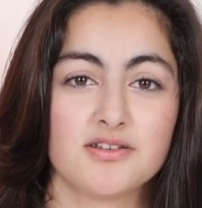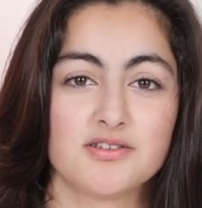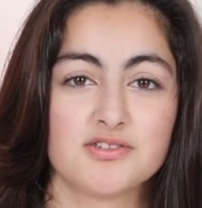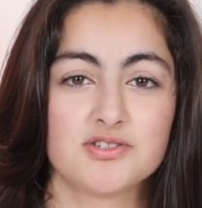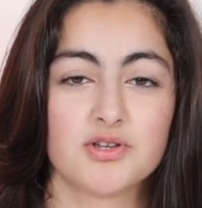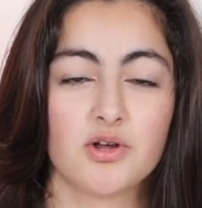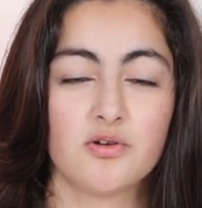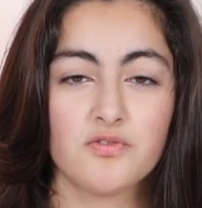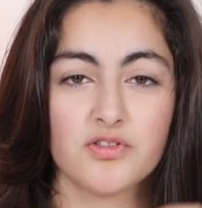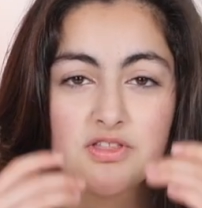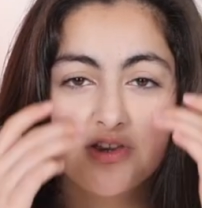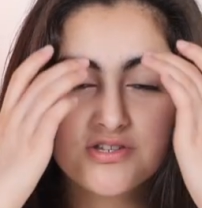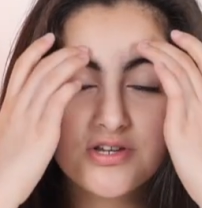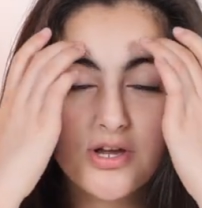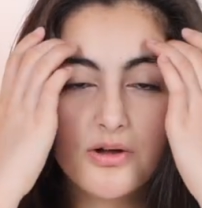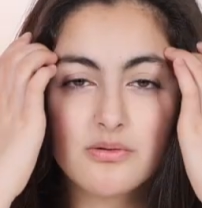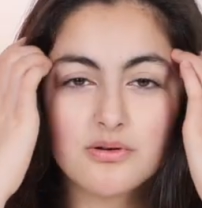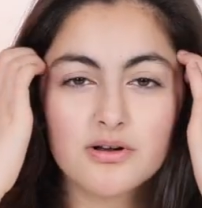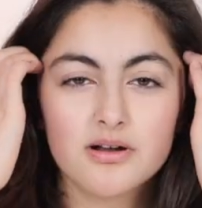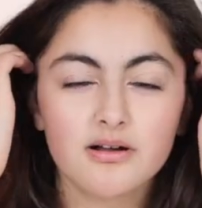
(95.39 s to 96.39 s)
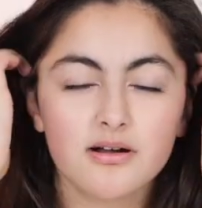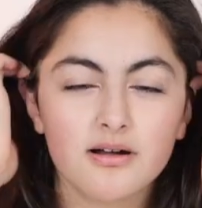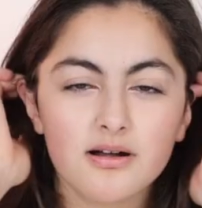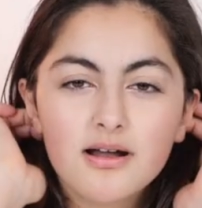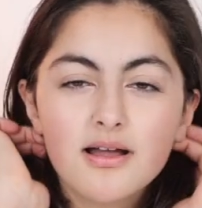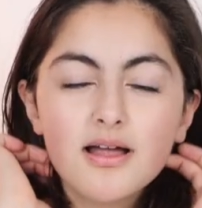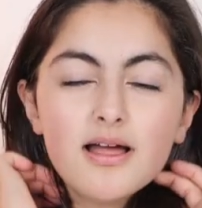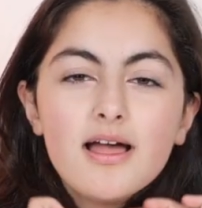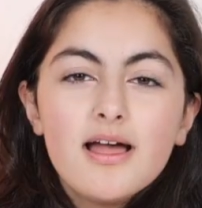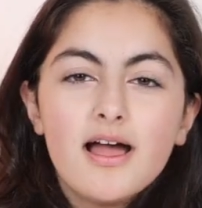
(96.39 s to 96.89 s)
So for the
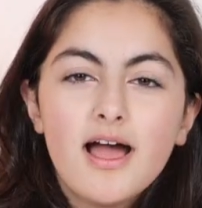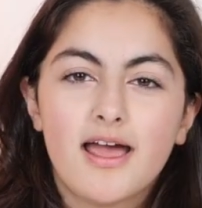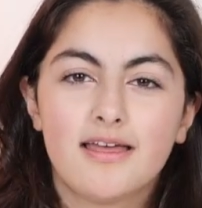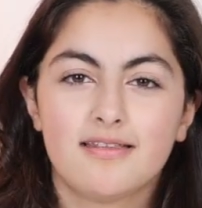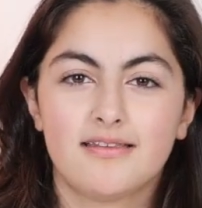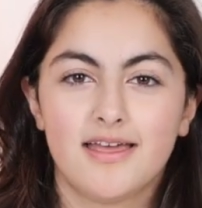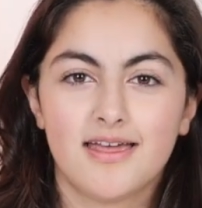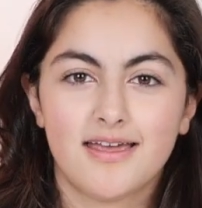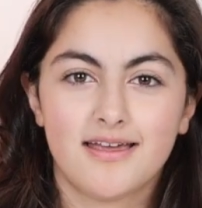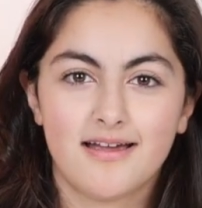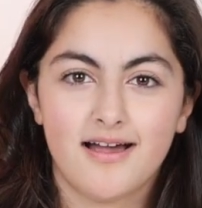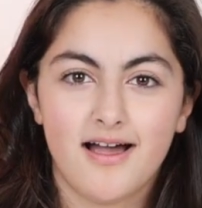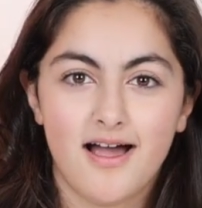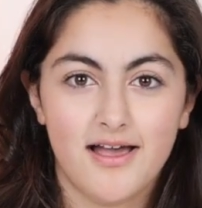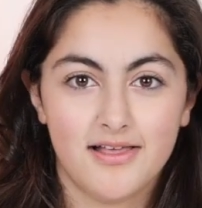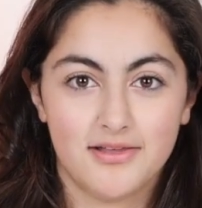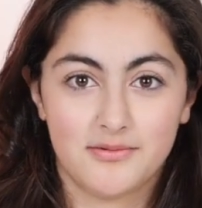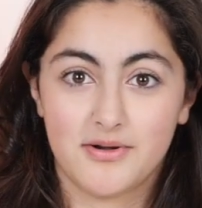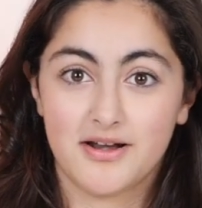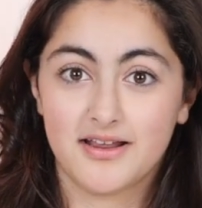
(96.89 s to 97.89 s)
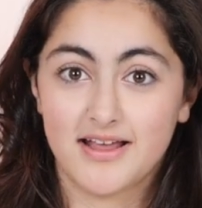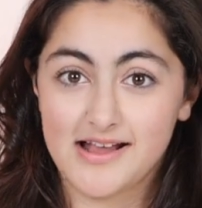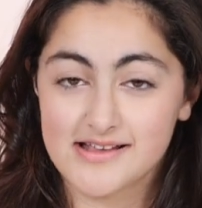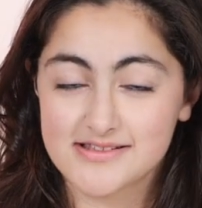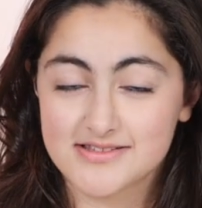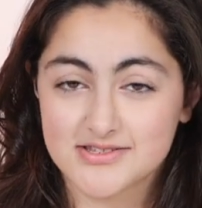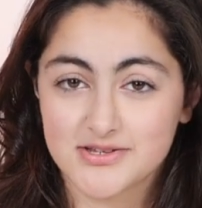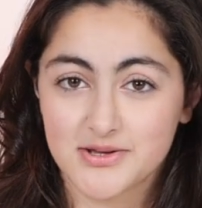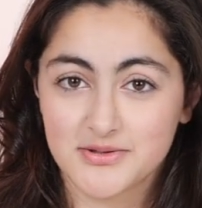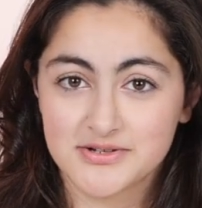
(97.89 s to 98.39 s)
toner, I like hyaluronic
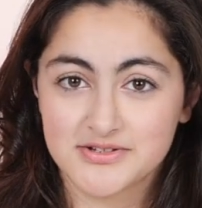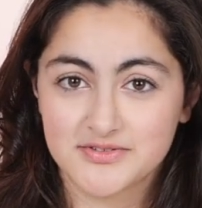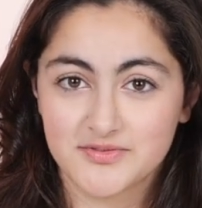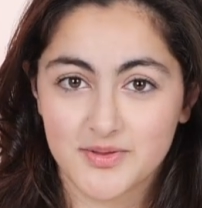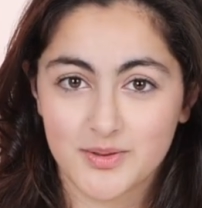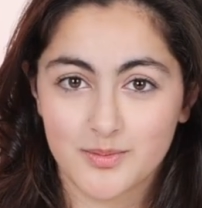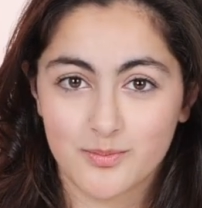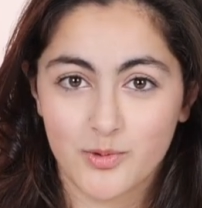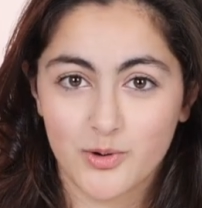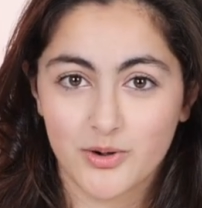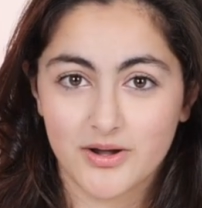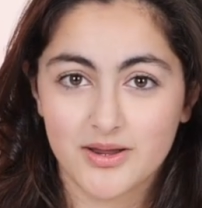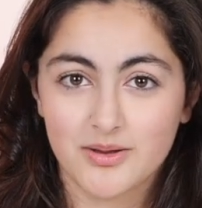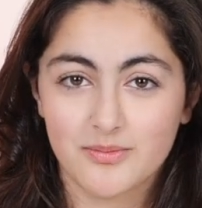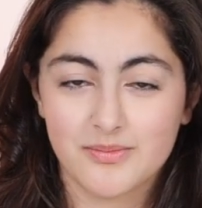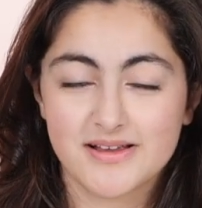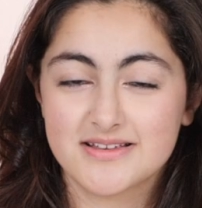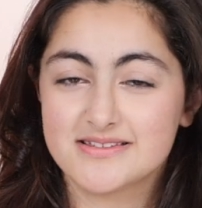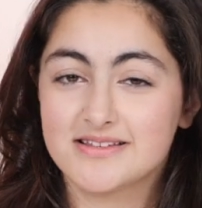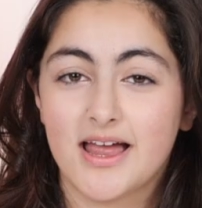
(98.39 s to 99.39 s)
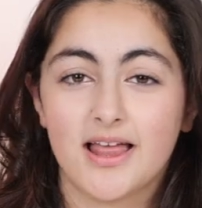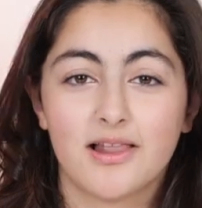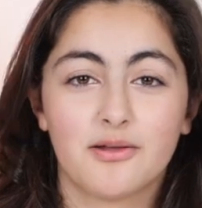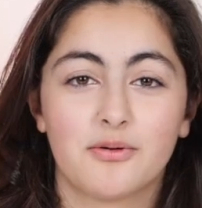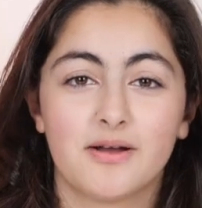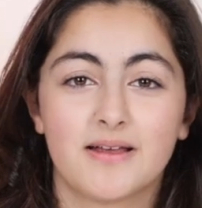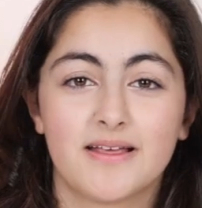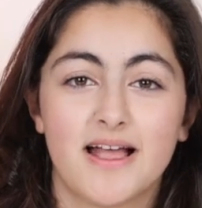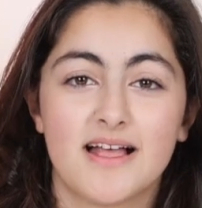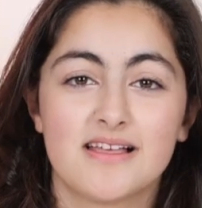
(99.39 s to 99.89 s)
acid toners for the morning because
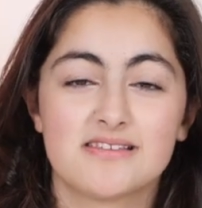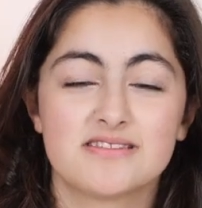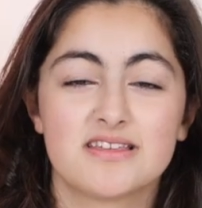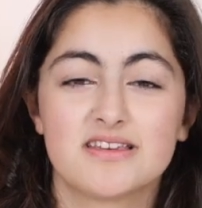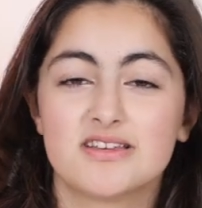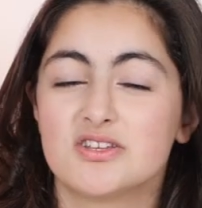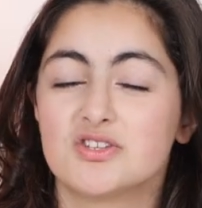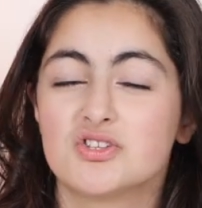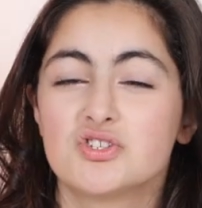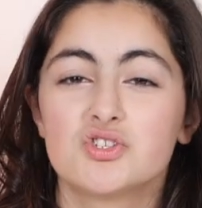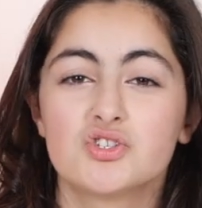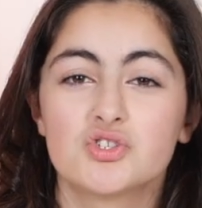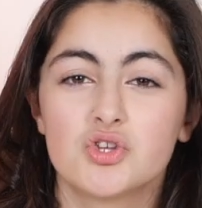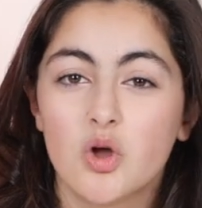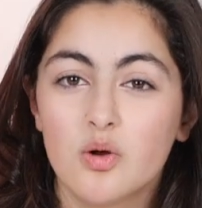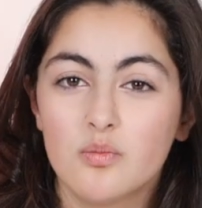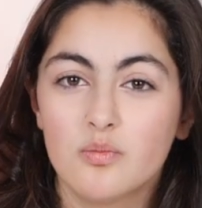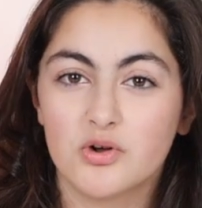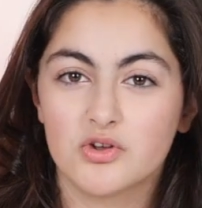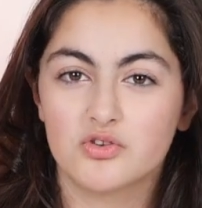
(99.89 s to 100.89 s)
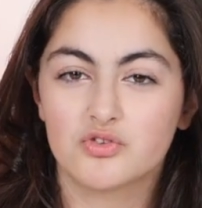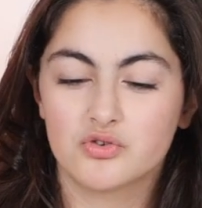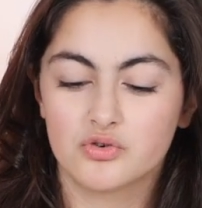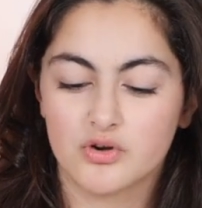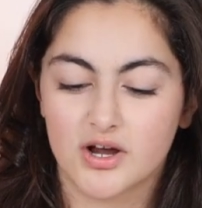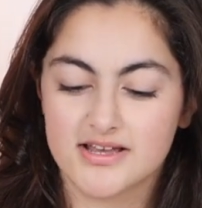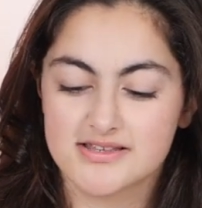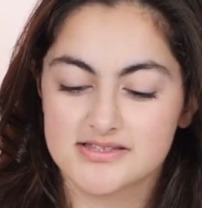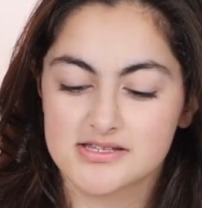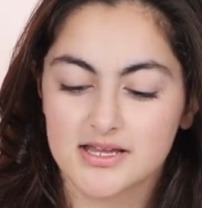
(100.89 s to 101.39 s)
hyaluronic acid is so
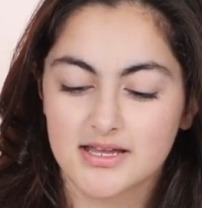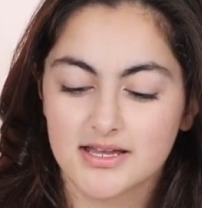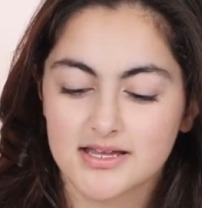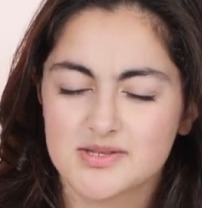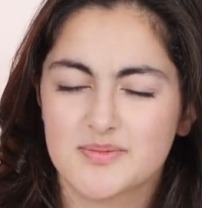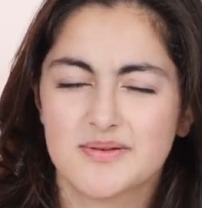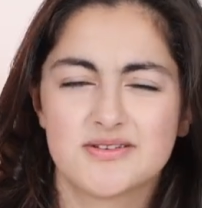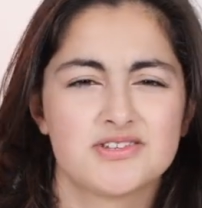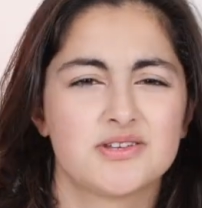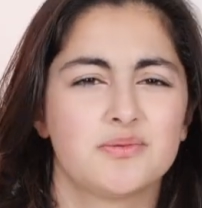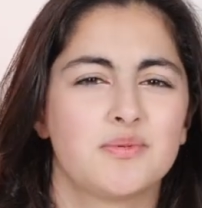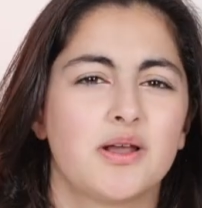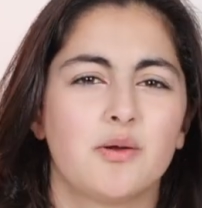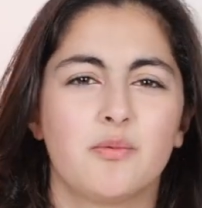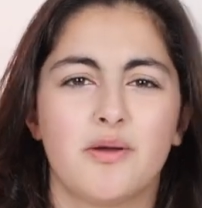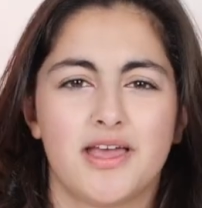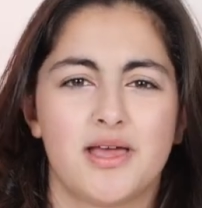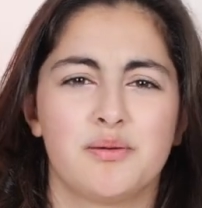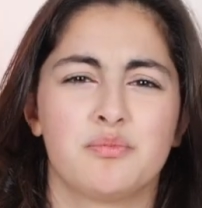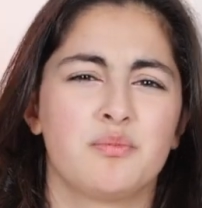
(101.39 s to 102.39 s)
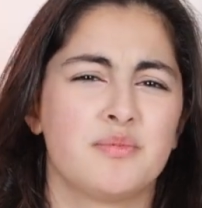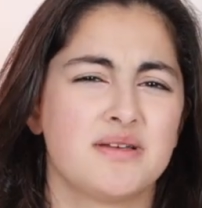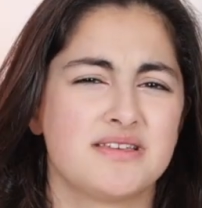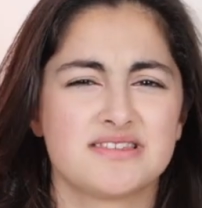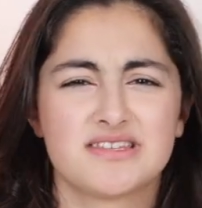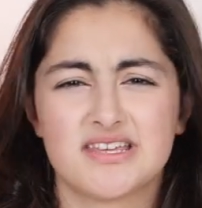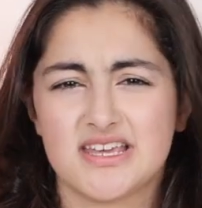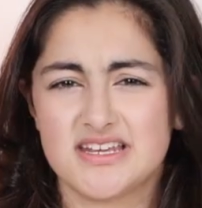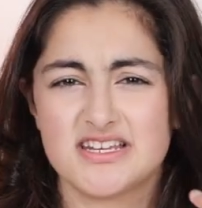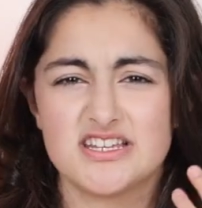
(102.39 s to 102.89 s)
moisturizing, especially when I wake up and my
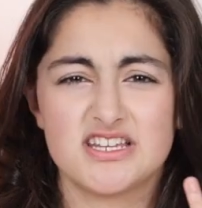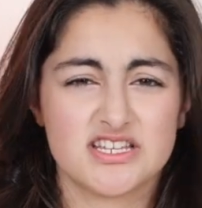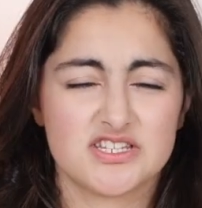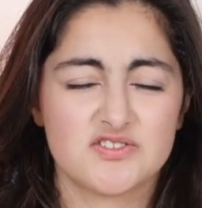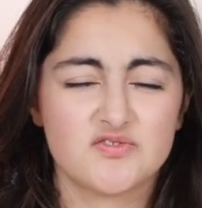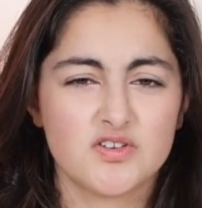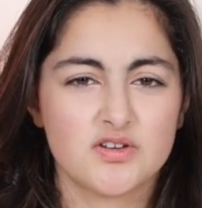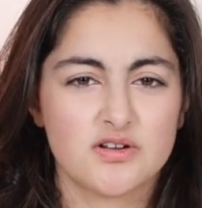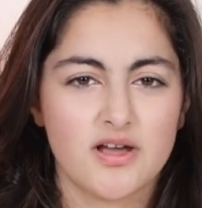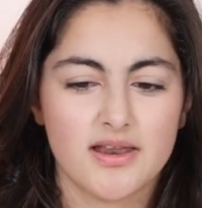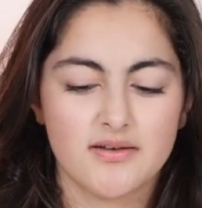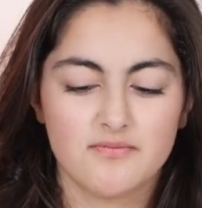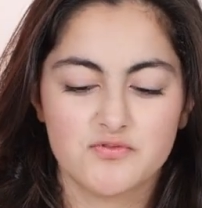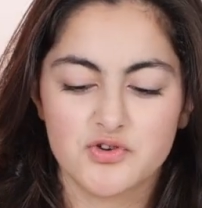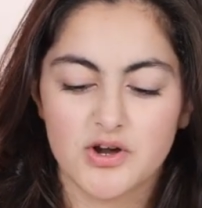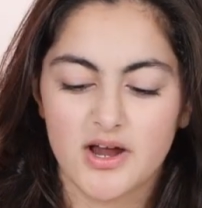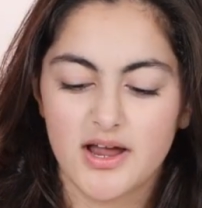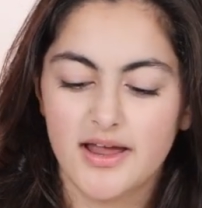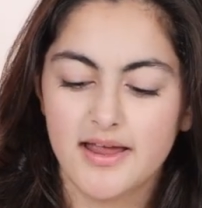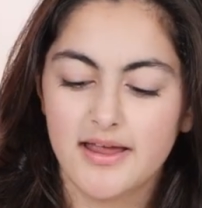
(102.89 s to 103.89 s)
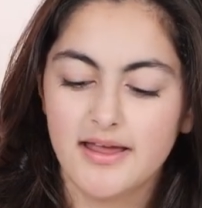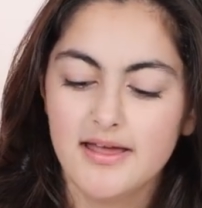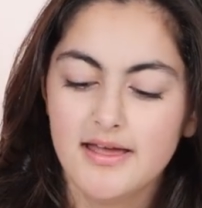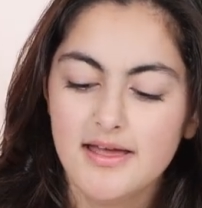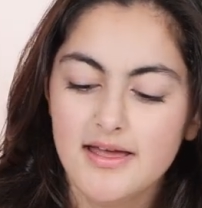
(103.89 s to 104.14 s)
skin does feel kind of dry.